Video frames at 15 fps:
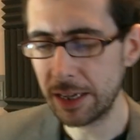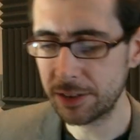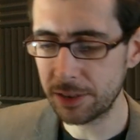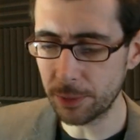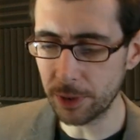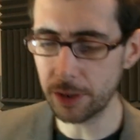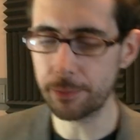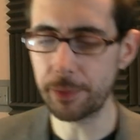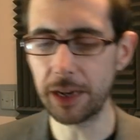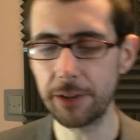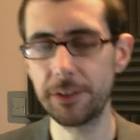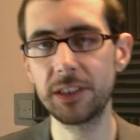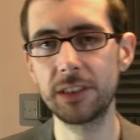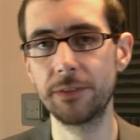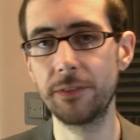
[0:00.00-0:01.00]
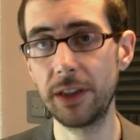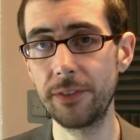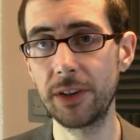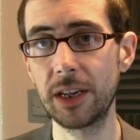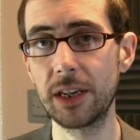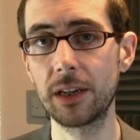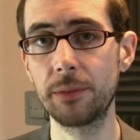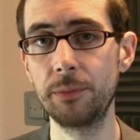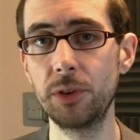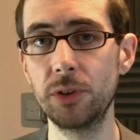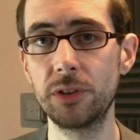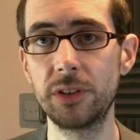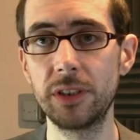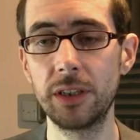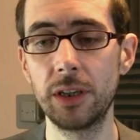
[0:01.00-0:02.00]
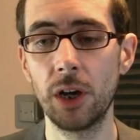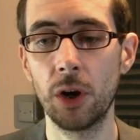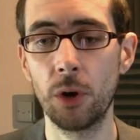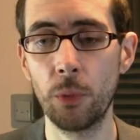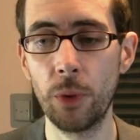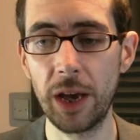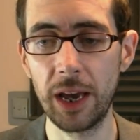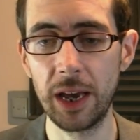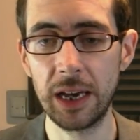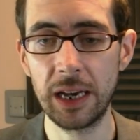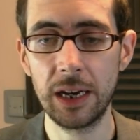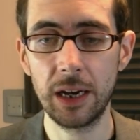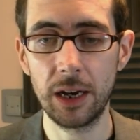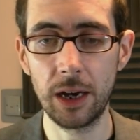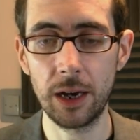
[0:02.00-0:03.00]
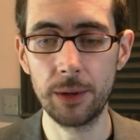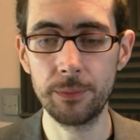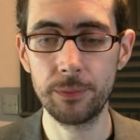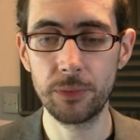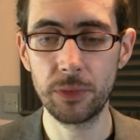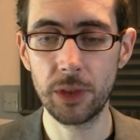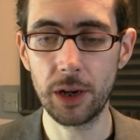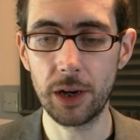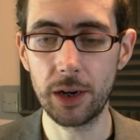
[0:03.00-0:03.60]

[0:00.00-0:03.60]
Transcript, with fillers: See, one of the benefits of living in a community where um,